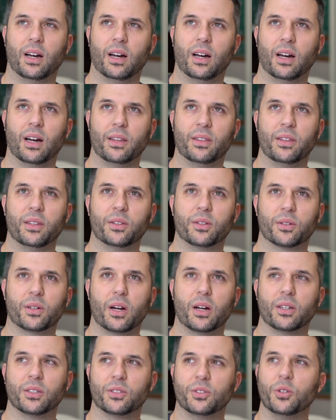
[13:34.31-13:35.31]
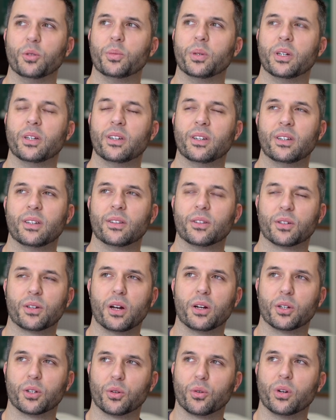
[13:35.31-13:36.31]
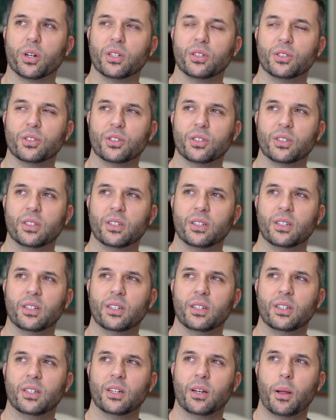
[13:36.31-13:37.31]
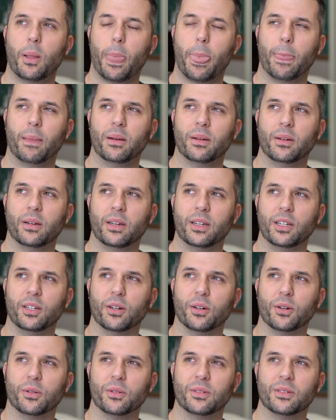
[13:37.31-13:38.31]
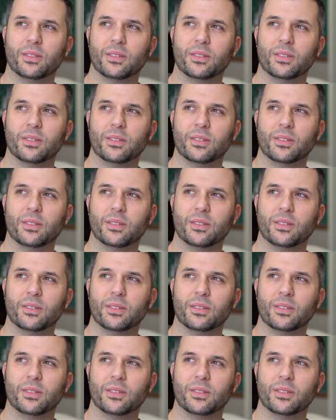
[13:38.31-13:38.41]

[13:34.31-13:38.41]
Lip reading: I think they're kind of stupid. They're kind of cringe. You know,